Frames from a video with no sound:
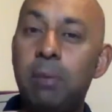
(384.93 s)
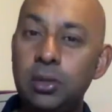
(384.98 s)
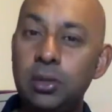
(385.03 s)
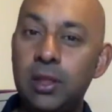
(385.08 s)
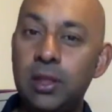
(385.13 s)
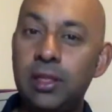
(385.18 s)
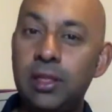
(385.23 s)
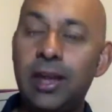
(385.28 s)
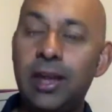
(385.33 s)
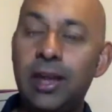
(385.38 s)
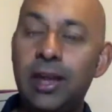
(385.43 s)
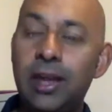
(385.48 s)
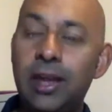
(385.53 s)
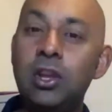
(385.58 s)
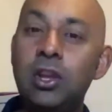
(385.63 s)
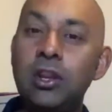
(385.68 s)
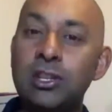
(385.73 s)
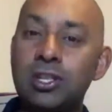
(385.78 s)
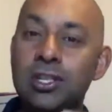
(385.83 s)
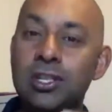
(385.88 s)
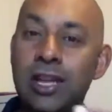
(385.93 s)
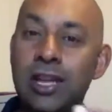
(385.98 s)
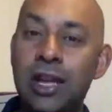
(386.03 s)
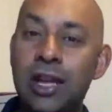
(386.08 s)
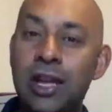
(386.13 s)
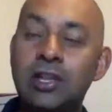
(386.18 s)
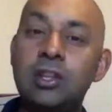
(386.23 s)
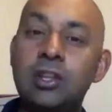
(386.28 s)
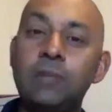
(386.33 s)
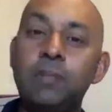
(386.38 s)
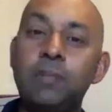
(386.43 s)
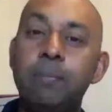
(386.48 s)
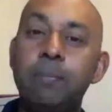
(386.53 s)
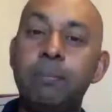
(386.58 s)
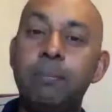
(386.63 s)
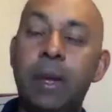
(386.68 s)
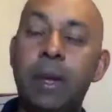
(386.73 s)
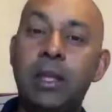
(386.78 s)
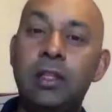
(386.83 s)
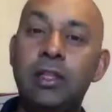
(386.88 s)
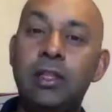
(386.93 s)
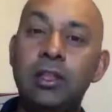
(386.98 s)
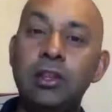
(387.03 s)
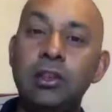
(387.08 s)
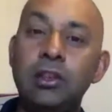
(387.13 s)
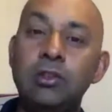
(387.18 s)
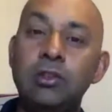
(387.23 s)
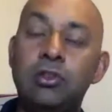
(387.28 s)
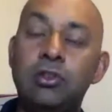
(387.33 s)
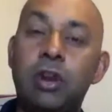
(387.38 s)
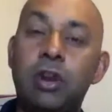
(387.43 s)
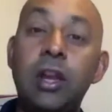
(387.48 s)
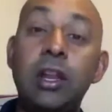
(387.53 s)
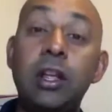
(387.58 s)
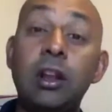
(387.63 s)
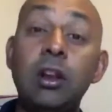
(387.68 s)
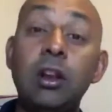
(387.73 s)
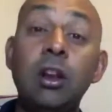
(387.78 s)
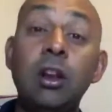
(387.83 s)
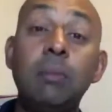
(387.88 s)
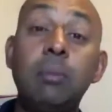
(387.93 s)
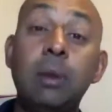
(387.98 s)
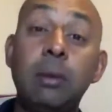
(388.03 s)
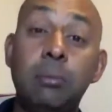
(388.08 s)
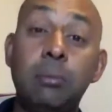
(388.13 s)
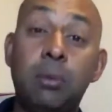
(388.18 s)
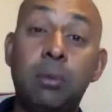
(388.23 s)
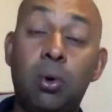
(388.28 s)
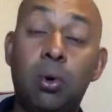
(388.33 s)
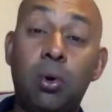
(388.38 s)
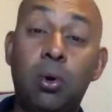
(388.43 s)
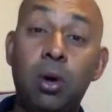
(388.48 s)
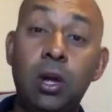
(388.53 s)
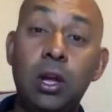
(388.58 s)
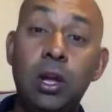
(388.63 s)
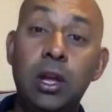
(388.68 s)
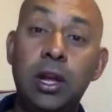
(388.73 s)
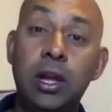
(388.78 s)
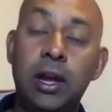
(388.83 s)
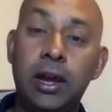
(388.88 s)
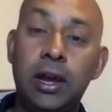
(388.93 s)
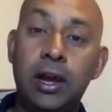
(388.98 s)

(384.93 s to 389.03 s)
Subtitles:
And by doing that, you're going to start to make the training a little bit more